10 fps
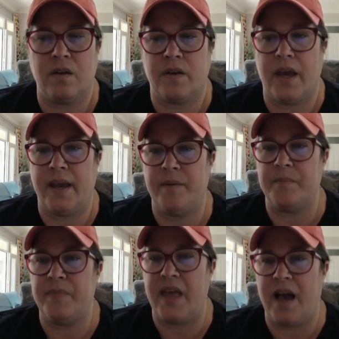Okay,
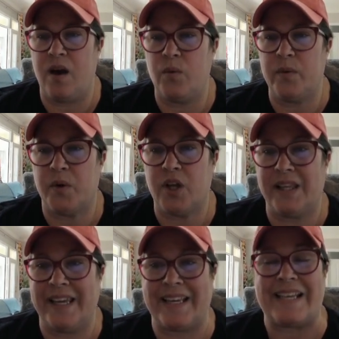now we will
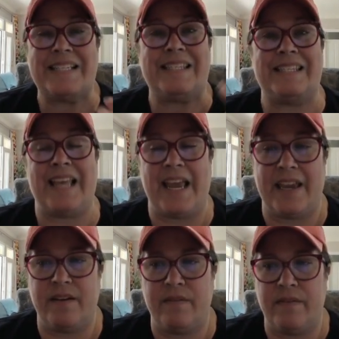click
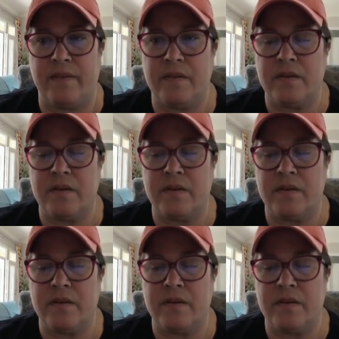Save.